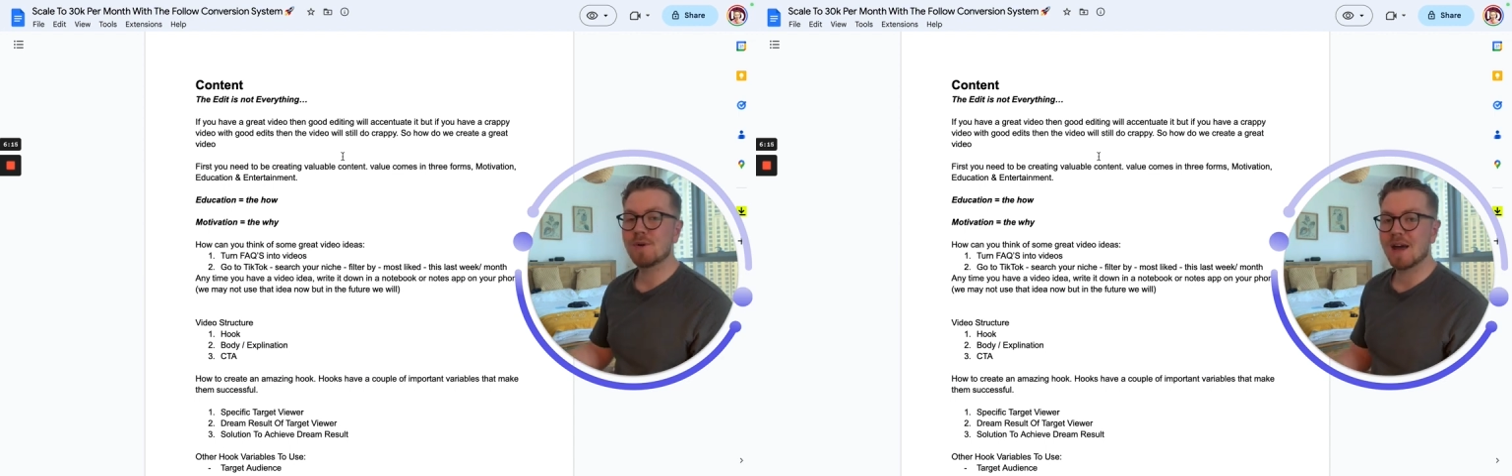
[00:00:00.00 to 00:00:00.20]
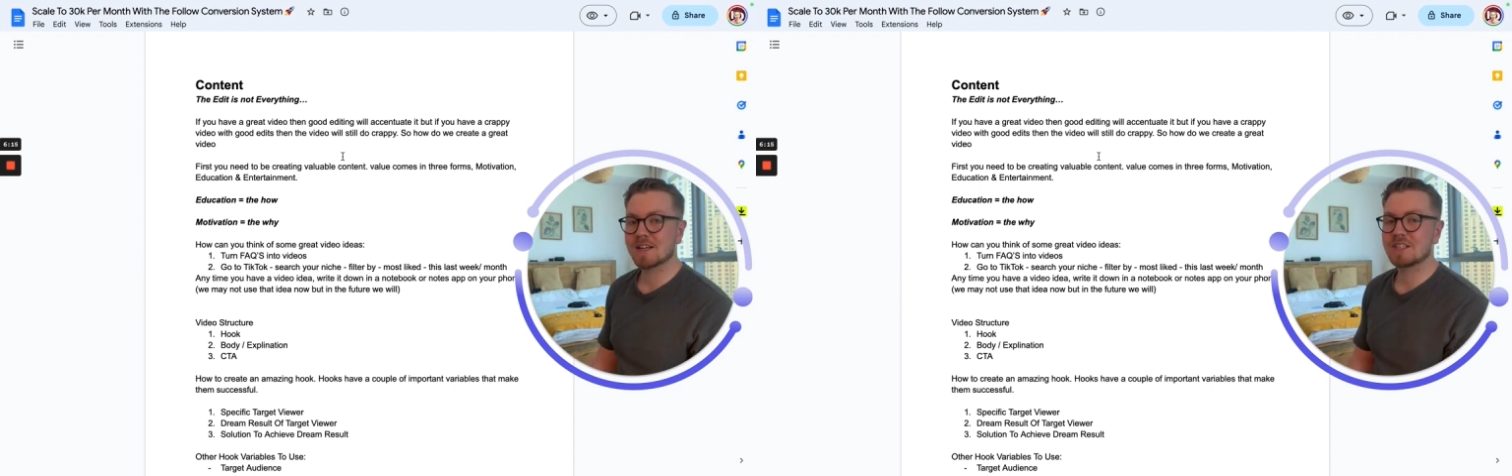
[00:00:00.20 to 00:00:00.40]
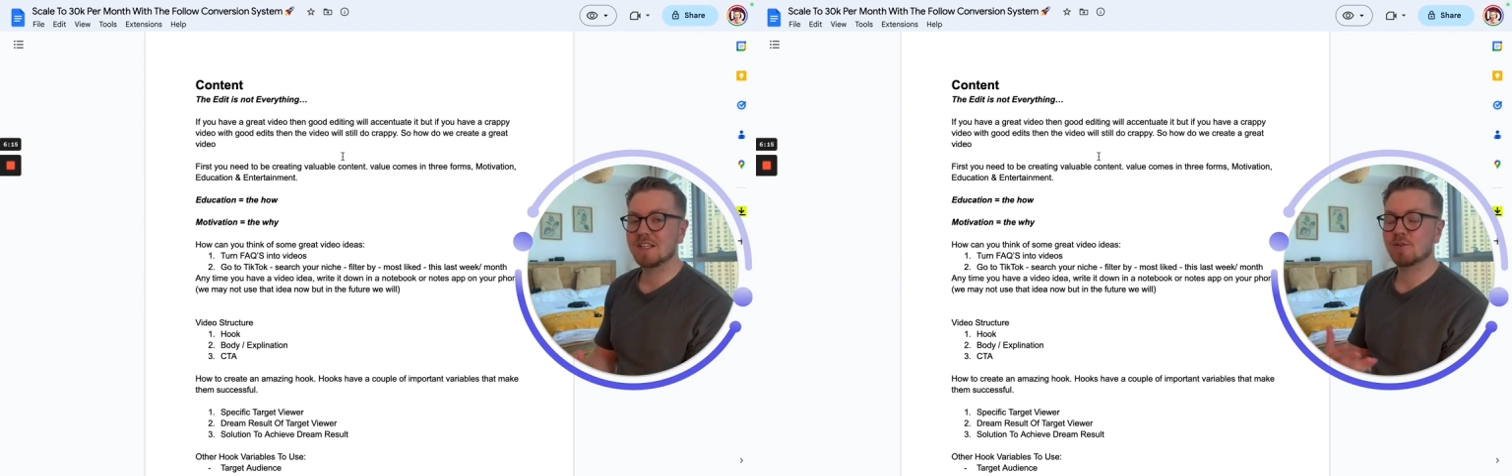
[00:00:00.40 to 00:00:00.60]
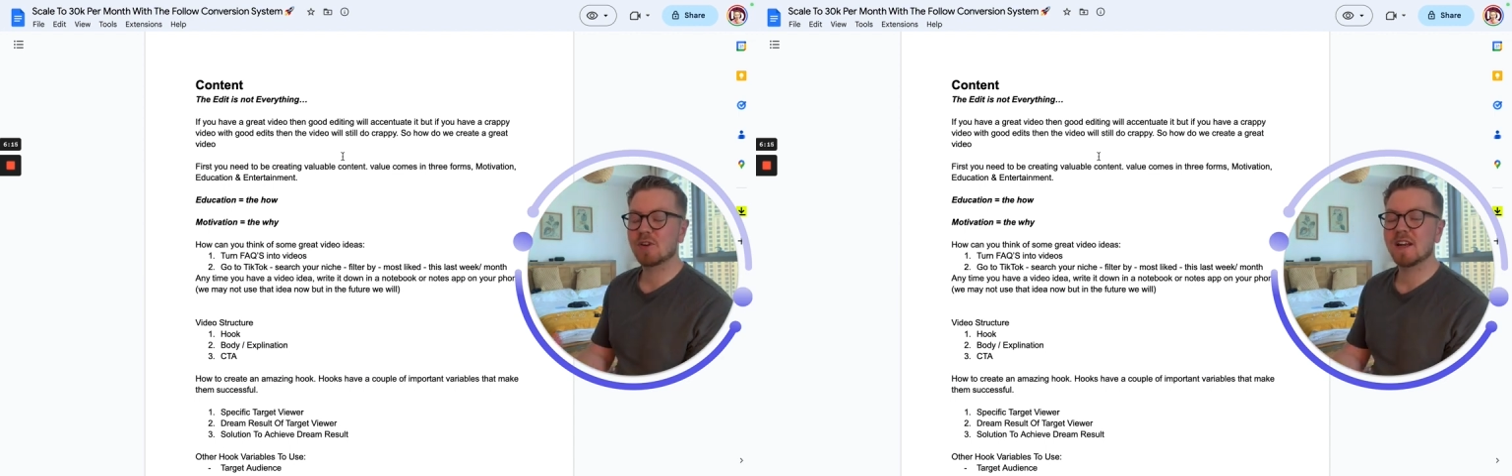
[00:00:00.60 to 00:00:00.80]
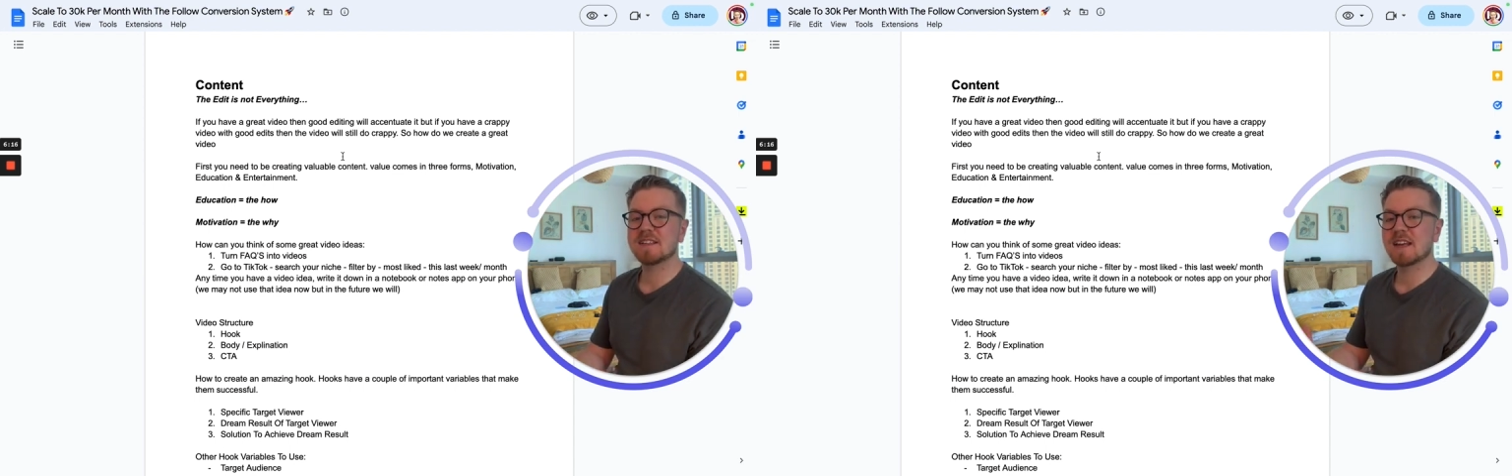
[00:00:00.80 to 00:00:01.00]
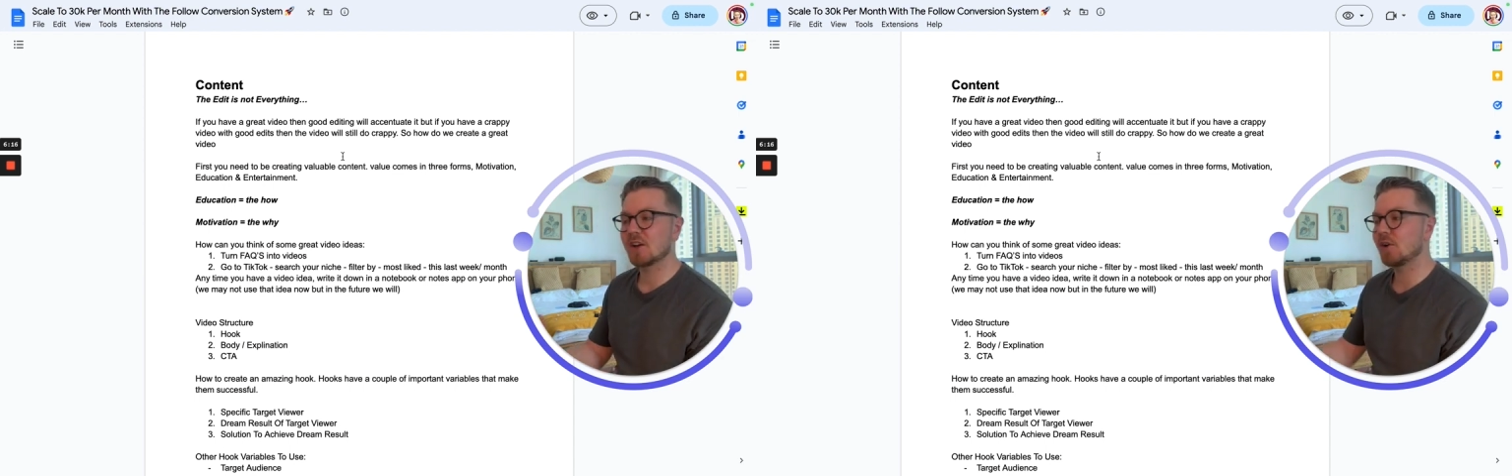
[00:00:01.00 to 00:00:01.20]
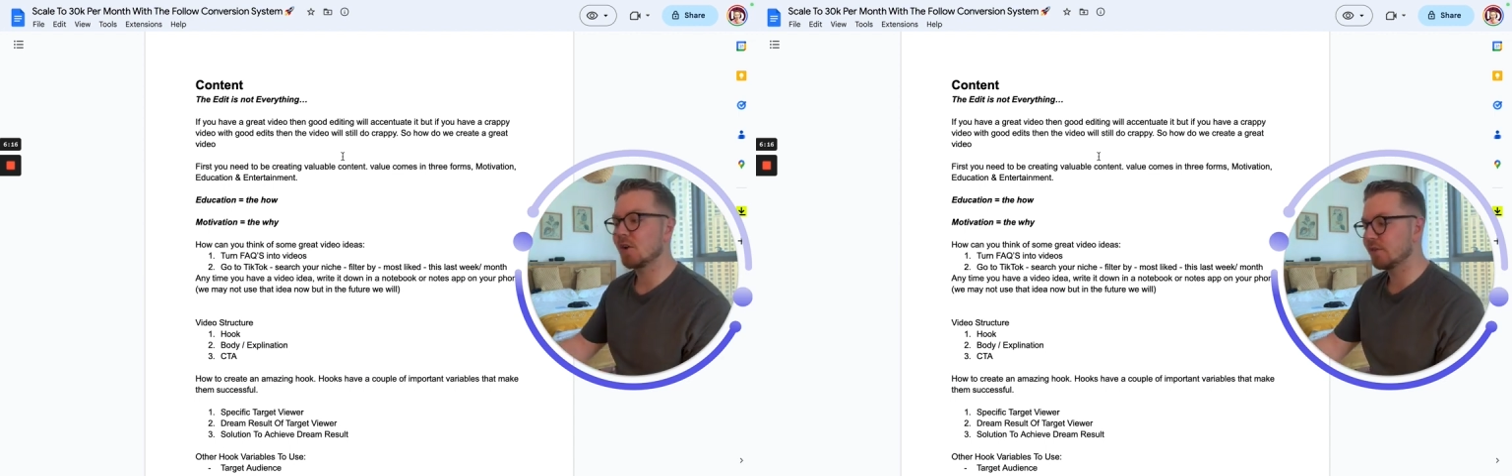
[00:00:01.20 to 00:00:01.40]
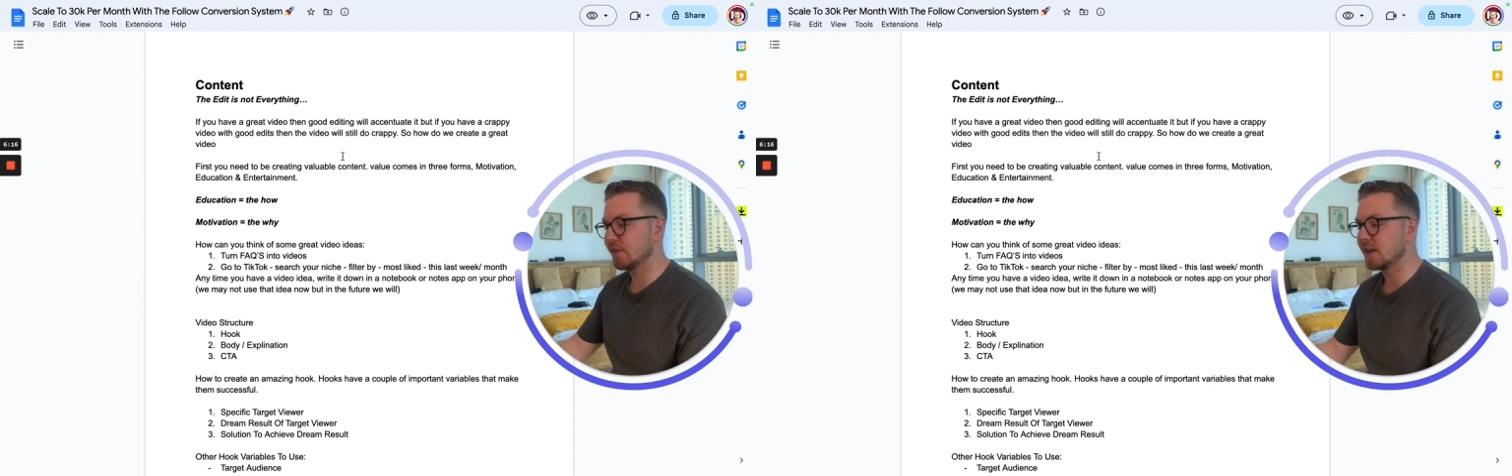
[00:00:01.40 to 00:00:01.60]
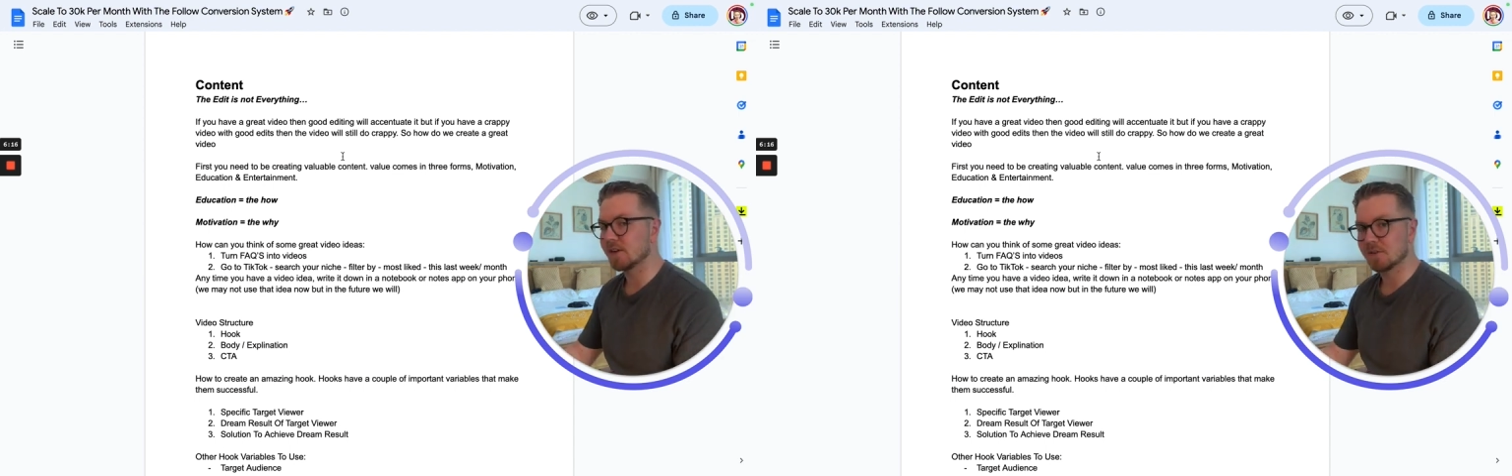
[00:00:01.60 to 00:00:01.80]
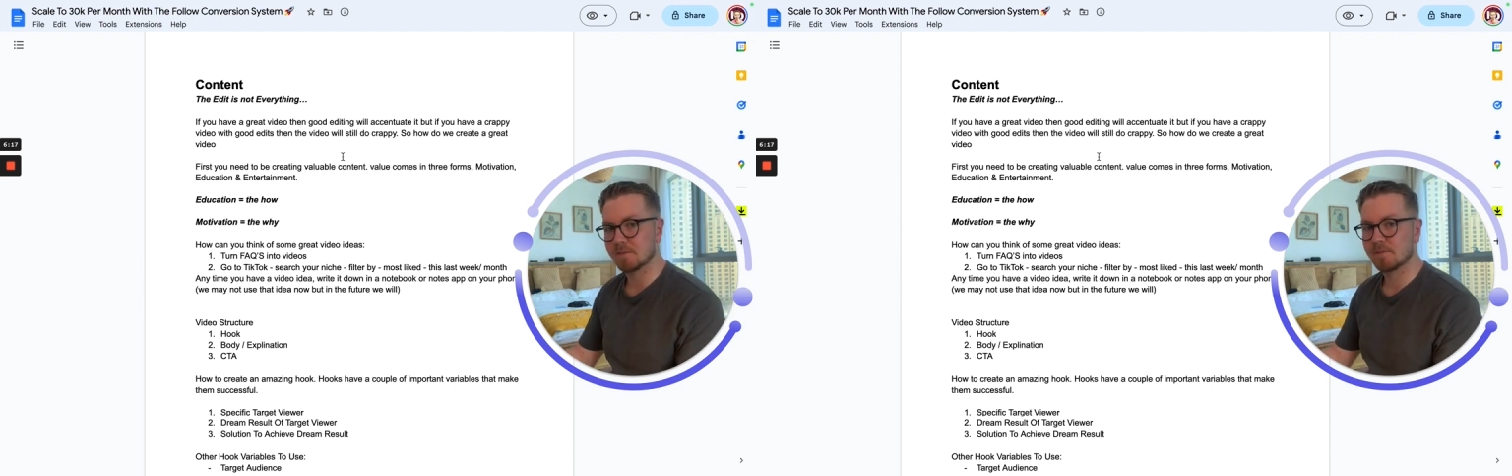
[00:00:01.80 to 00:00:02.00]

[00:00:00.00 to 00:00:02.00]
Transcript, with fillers: actually create a good video?